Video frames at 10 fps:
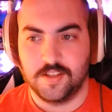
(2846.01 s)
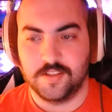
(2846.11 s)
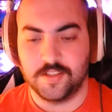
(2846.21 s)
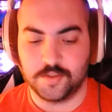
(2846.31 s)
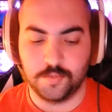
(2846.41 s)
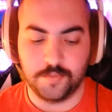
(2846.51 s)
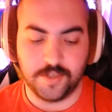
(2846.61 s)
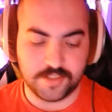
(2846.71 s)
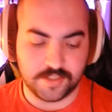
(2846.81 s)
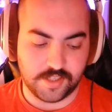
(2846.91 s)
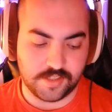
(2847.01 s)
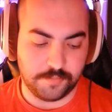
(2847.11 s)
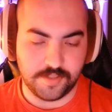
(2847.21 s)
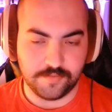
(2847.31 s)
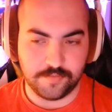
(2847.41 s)
there's so much that can
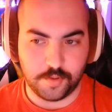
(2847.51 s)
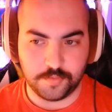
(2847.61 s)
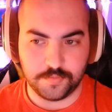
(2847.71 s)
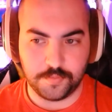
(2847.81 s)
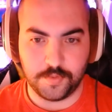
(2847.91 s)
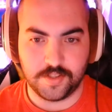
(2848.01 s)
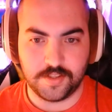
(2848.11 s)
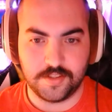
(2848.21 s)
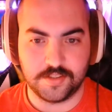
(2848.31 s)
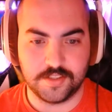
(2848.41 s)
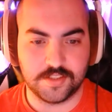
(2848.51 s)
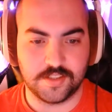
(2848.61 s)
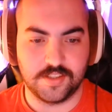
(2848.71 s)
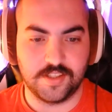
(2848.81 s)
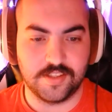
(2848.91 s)
be involved with just
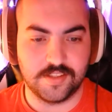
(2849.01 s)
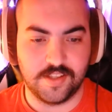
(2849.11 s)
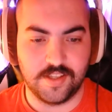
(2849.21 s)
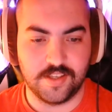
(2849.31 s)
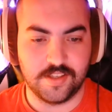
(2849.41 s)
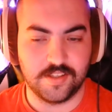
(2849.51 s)
the day to day.